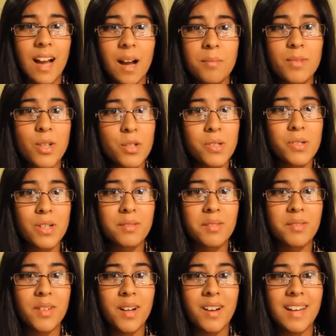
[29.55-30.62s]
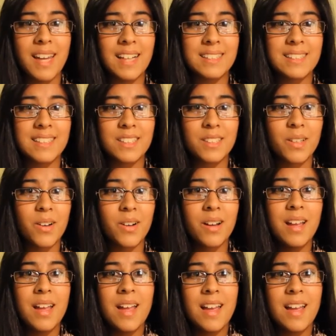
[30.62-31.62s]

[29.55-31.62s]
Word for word: I'm not sure if I've got an accent or not.